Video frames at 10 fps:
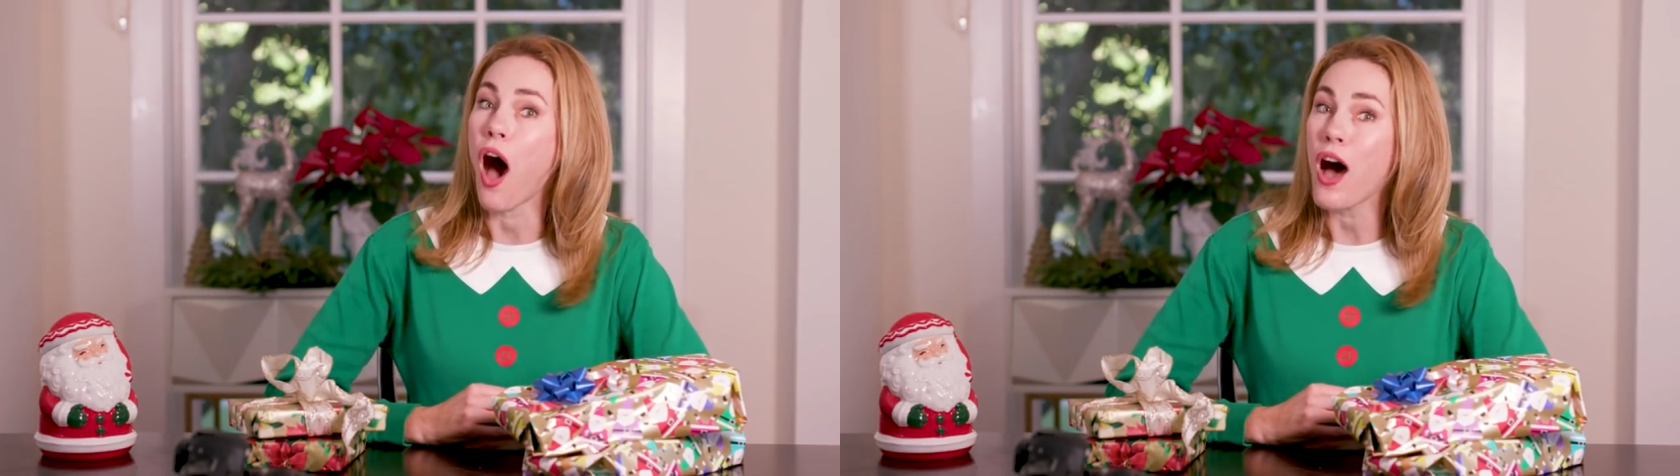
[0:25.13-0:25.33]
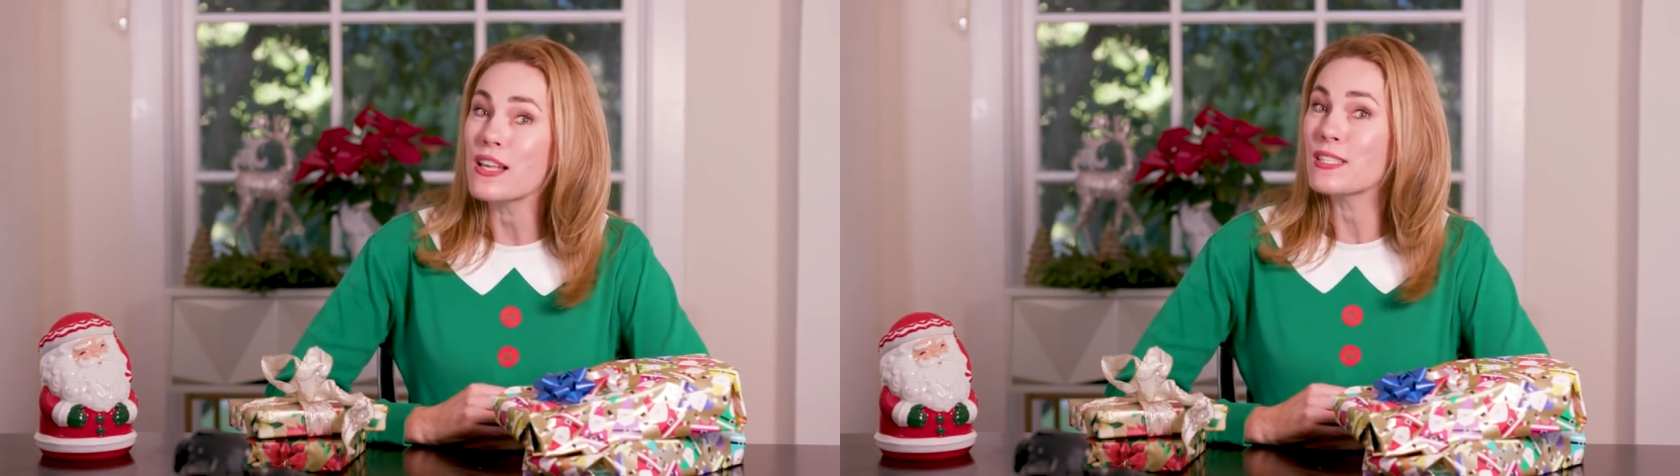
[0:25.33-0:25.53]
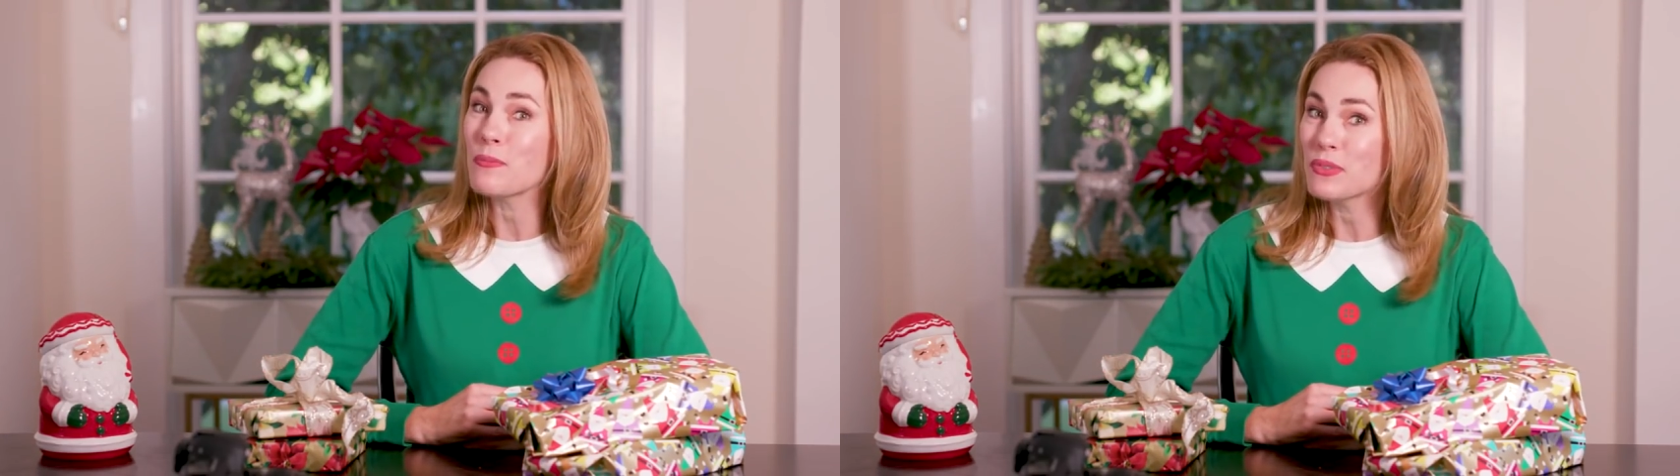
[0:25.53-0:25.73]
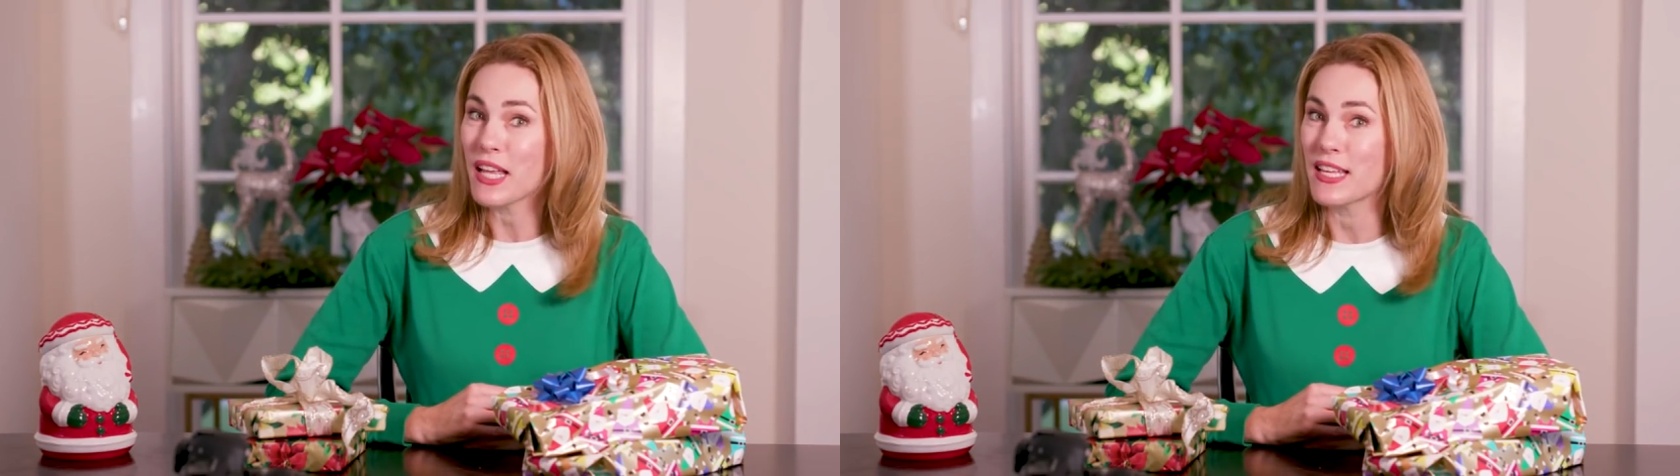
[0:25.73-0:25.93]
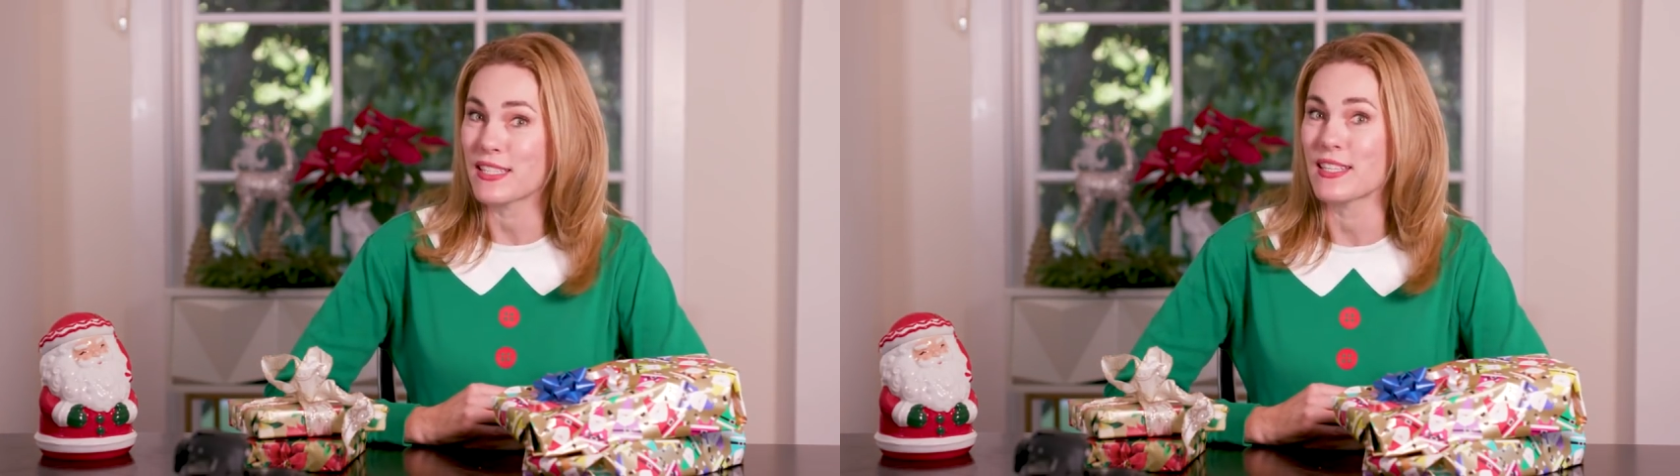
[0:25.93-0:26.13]
awesome
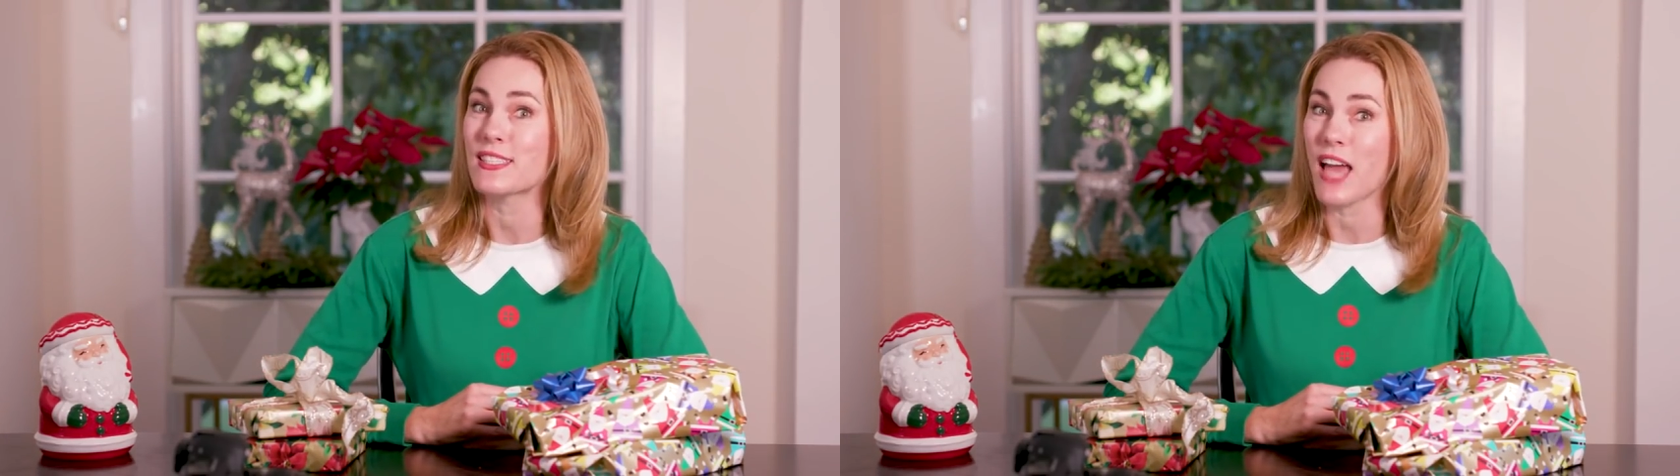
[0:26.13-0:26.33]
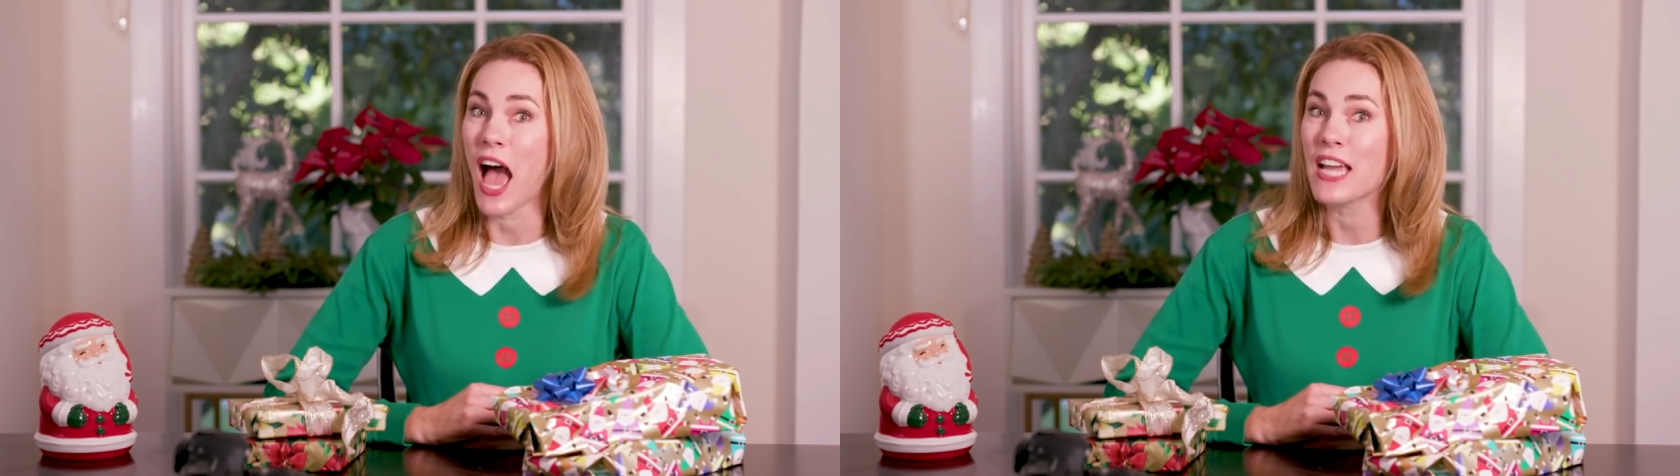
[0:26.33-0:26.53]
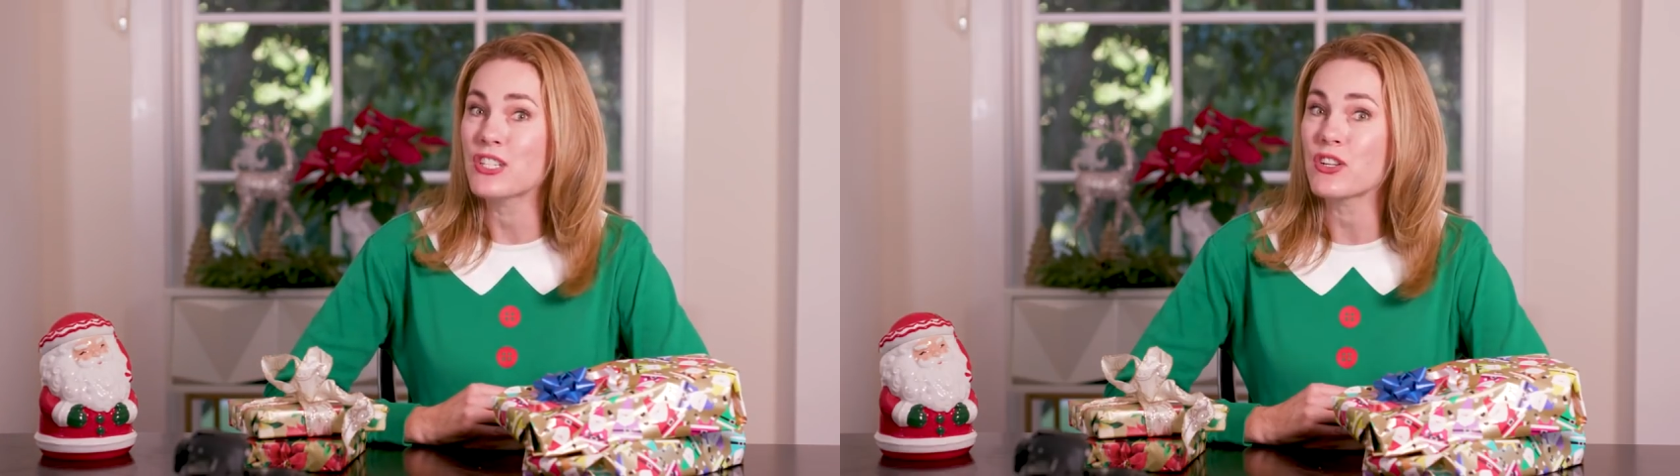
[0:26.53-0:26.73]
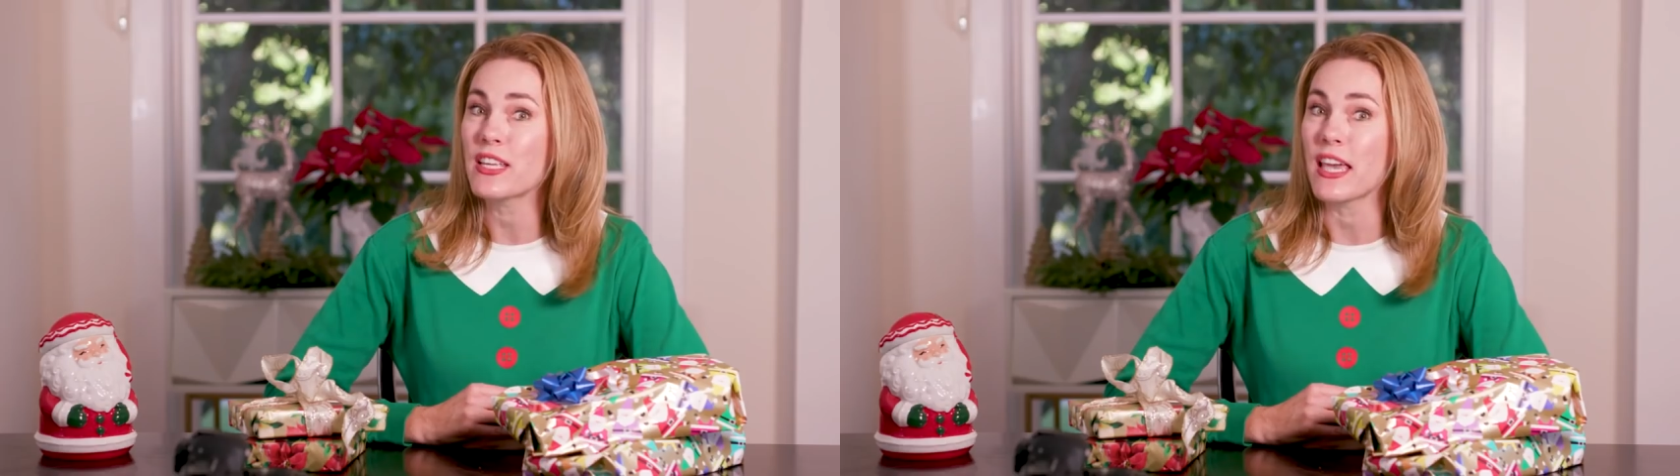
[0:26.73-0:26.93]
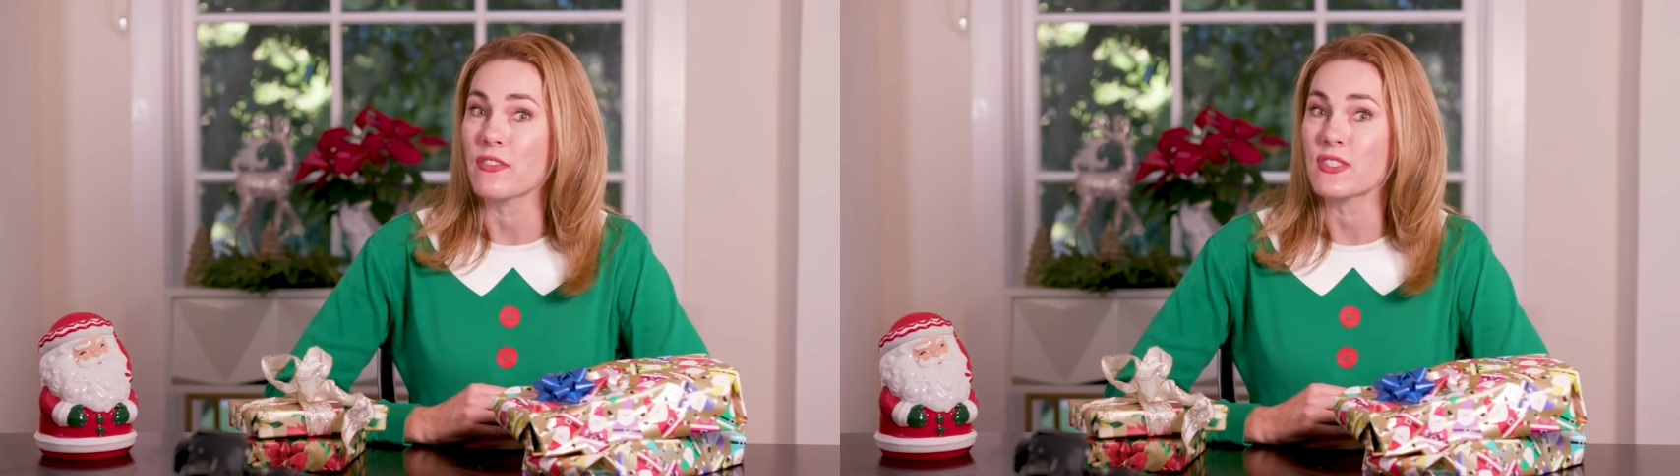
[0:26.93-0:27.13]
places to hide your
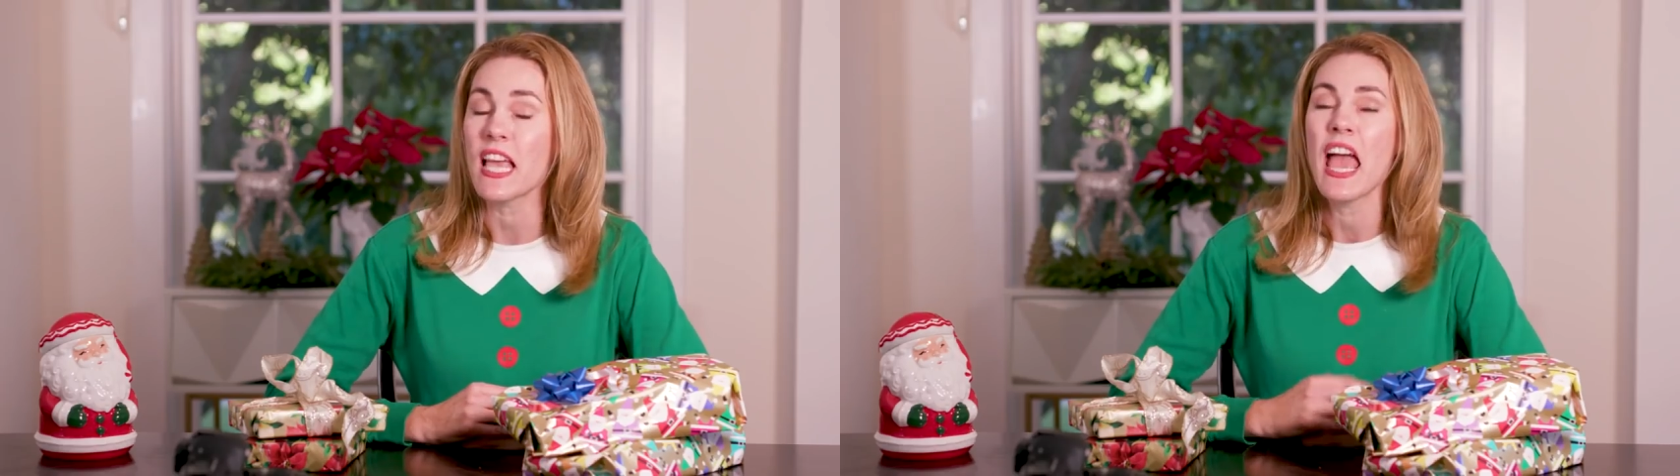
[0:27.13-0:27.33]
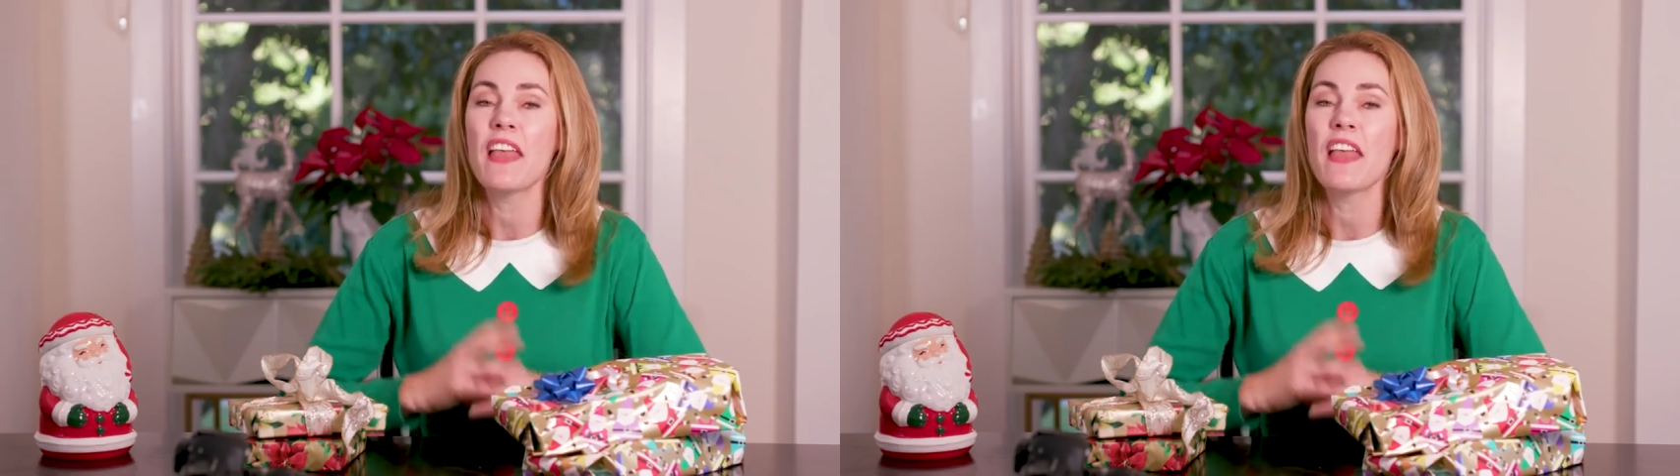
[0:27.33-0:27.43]
gifts